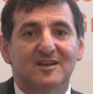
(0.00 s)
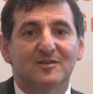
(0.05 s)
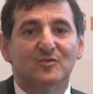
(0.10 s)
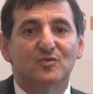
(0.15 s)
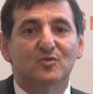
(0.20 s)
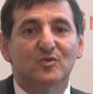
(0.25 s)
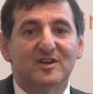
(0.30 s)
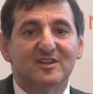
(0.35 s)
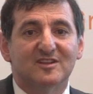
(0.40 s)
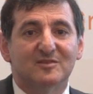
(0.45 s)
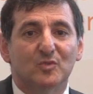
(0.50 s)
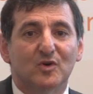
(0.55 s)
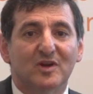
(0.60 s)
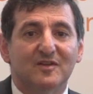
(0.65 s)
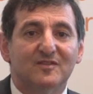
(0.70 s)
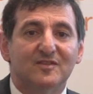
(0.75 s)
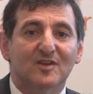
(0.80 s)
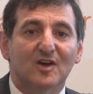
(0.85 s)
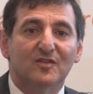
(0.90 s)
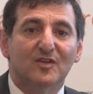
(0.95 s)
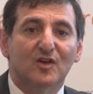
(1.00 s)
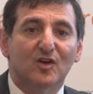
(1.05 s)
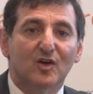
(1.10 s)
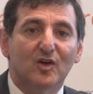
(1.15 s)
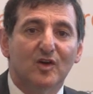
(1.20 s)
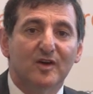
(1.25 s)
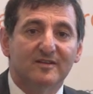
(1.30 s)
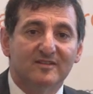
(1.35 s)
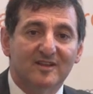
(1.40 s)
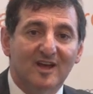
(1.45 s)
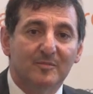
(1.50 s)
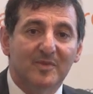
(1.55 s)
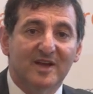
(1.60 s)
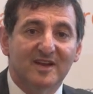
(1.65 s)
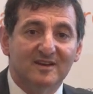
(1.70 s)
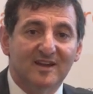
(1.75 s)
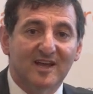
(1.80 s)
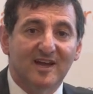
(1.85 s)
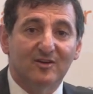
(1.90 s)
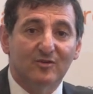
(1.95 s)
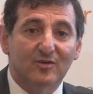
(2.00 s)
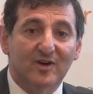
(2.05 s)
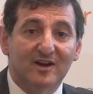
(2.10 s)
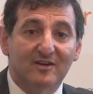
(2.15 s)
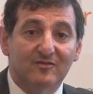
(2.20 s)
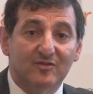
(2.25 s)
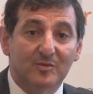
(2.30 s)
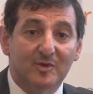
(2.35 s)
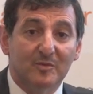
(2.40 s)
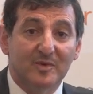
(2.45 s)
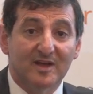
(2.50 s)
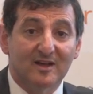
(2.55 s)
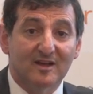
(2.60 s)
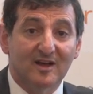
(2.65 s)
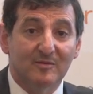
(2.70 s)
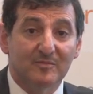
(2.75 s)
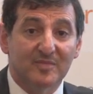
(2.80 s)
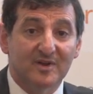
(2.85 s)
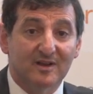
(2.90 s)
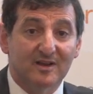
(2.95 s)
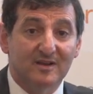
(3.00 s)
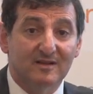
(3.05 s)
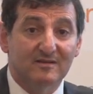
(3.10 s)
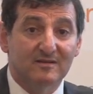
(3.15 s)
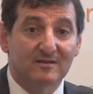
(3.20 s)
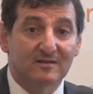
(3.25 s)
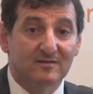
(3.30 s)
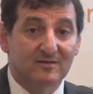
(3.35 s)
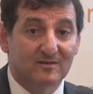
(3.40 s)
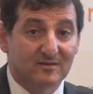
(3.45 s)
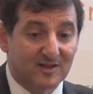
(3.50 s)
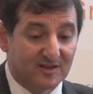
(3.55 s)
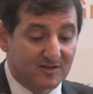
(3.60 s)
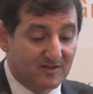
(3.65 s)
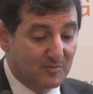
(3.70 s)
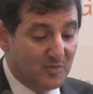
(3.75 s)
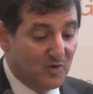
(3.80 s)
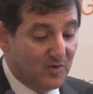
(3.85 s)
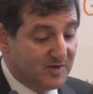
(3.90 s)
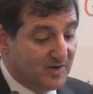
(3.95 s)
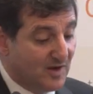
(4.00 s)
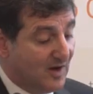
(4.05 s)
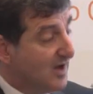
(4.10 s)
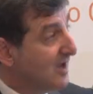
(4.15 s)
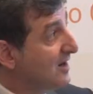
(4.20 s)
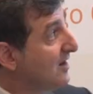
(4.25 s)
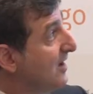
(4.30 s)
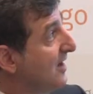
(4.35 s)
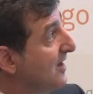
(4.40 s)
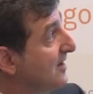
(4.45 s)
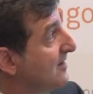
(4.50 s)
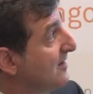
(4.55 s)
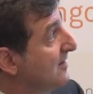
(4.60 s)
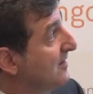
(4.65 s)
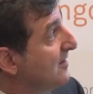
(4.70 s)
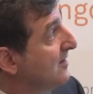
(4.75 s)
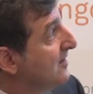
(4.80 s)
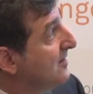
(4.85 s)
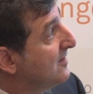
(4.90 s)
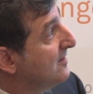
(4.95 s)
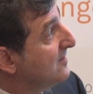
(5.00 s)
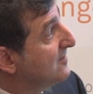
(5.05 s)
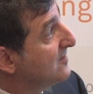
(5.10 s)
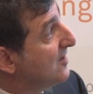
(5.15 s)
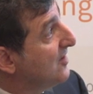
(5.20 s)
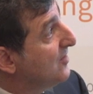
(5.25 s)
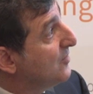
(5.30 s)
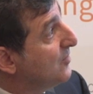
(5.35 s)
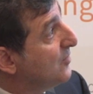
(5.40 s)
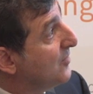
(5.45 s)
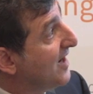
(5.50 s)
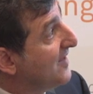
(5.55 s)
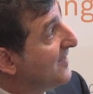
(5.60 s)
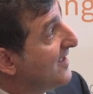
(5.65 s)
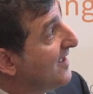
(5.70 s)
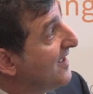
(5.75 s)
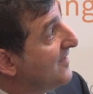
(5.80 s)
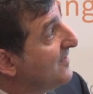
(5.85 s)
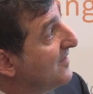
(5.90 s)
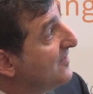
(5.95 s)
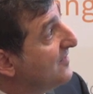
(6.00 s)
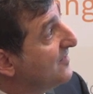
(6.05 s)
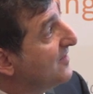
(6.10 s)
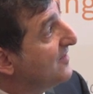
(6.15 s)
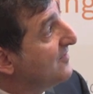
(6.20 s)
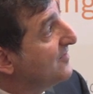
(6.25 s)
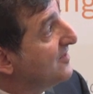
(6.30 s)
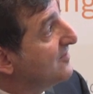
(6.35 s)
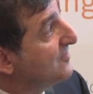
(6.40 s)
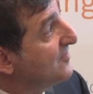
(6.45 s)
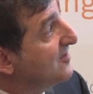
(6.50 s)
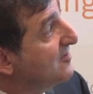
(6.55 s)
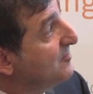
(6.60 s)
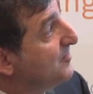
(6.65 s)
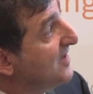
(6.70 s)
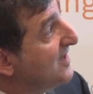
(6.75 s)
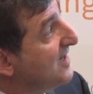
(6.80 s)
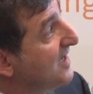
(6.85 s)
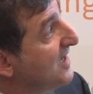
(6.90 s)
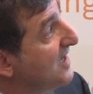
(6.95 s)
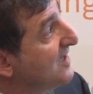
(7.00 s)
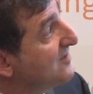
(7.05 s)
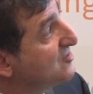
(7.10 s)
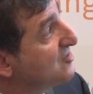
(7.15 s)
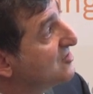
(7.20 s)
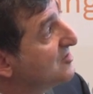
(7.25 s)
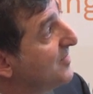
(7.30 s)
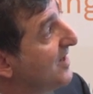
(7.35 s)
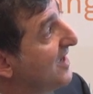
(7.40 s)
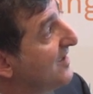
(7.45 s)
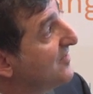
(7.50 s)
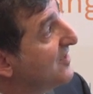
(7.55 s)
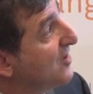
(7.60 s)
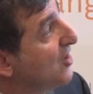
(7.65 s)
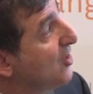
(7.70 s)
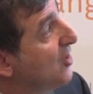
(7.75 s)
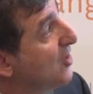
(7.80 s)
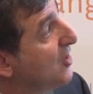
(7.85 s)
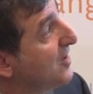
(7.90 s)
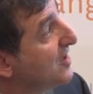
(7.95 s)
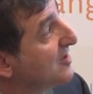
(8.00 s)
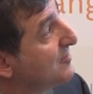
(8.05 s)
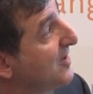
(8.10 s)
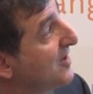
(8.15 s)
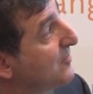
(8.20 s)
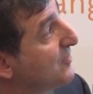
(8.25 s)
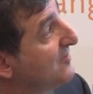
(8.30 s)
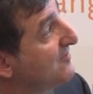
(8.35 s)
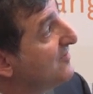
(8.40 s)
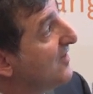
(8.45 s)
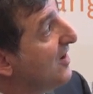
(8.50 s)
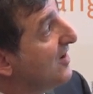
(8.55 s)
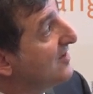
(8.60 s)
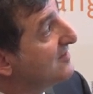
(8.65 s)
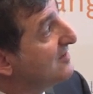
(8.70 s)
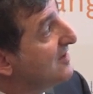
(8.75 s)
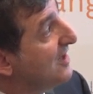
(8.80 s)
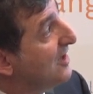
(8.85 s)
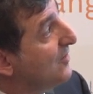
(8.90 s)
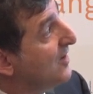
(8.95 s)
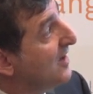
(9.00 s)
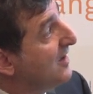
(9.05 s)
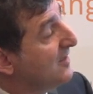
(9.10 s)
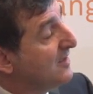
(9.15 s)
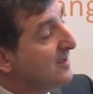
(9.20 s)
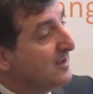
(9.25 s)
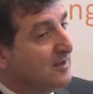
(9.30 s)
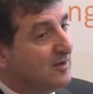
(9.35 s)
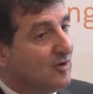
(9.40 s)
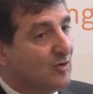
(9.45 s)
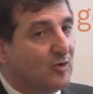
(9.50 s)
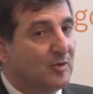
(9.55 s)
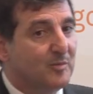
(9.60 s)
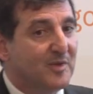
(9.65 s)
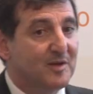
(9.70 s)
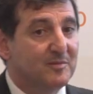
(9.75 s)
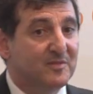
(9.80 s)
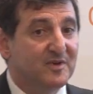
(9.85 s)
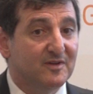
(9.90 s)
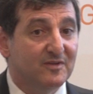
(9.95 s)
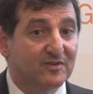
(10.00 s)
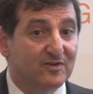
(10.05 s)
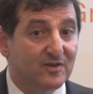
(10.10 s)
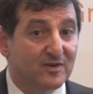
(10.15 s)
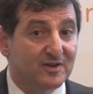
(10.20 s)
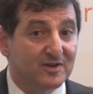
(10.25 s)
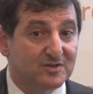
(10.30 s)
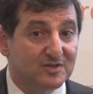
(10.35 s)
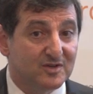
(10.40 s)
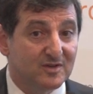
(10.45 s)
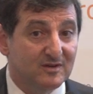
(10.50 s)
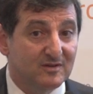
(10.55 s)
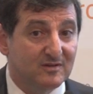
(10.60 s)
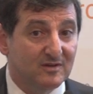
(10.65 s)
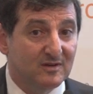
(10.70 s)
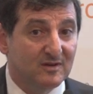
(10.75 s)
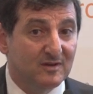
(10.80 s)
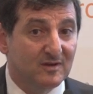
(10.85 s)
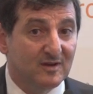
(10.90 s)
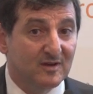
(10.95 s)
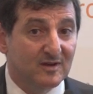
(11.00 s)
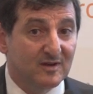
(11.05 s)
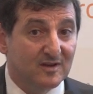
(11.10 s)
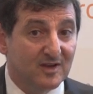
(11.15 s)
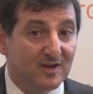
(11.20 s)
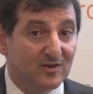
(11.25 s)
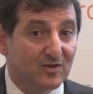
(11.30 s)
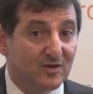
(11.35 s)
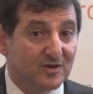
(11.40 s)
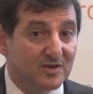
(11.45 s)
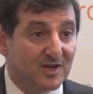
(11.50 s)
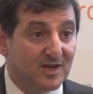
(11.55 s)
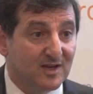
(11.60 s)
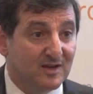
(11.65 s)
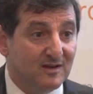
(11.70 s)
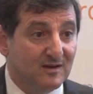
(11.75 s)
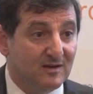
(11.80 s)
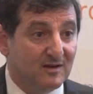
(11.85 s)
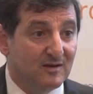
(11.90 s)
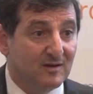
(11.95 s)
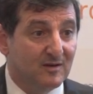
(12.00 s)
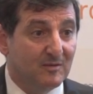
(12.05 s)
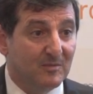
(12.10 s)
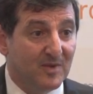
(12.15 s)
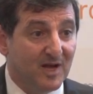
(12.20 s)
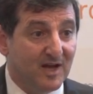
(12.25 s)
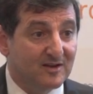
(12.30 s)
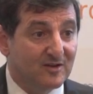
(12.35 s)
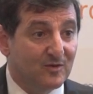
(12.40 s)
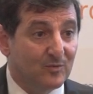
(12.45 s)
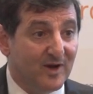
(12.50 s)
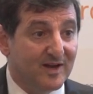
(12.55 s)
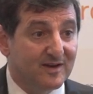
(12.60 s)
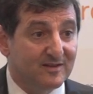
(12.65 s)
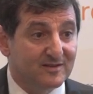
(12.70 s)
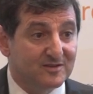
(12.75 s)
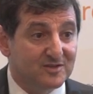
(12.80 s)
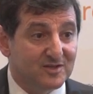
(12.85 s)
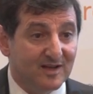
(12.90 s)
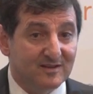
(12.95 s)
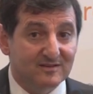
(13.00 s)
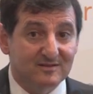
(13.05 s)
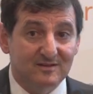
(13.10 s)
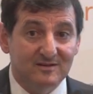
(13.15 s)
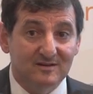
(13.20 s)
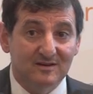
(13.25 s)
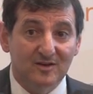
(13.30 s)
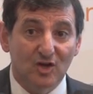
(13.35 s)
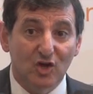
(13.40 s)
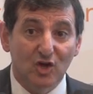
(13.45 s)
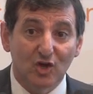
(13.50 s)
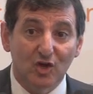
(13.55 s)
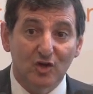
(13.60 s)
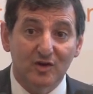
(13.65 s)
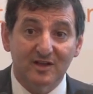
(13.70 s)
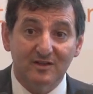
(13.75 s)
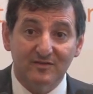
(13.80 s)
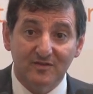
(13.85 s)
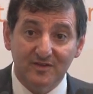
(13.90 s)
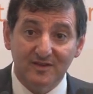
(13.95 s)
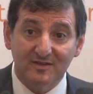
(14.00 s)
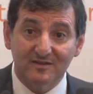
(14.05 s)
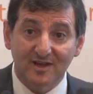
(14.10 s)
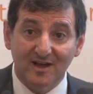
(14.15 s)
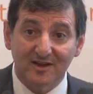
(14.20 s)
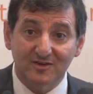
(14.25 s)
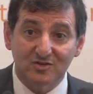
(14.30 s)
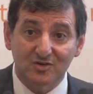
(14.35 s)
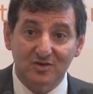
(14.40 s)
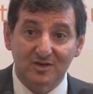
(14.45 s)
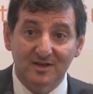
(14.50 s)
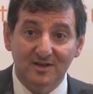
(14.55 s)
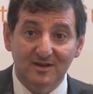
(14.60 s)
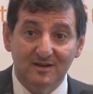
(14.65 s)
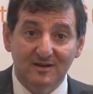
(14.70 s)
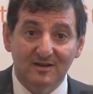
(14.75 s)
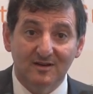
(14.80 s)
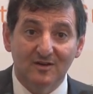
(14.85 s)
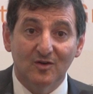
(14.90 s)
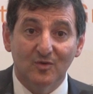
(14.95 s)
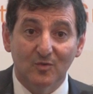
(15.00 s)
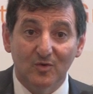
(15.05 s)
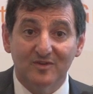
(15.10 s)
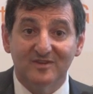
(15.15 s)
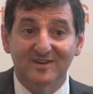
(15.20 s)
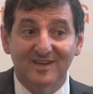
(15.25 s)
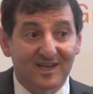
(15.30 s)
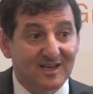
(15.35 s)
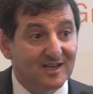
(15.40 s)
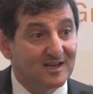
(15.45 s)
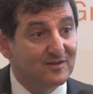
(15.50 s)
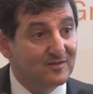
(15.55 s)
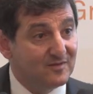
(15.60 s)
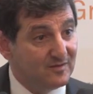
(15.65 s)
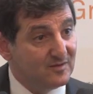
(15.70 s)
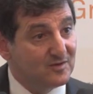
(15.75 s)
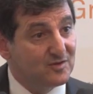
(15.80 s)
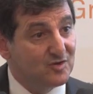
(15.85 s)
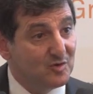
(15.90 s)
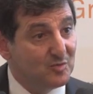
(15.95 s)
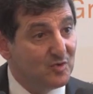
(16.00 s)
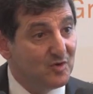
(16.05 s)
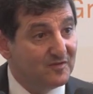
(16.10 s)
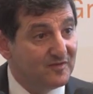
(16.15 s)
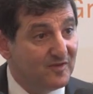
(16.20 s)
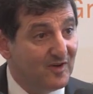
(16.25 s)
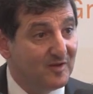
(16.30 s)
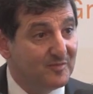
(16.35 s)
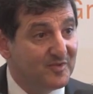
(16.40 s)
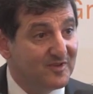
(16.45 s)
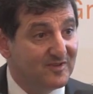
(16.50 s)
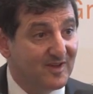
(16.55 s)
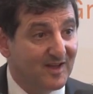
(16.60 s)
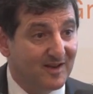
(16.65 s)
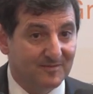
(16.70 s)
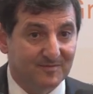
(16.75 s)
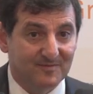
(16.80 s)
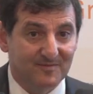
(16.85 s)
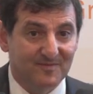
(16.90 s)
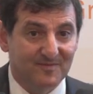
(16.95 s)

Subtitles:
seems reasonable even though the earnings are being downgraded from the big companies. So that's the point to highlight. So around there. And this bit here is just about the earnings being revised lower. Remember, 30 June, year on year, market weighted adjusted, earnings for this country was negative 2.5%.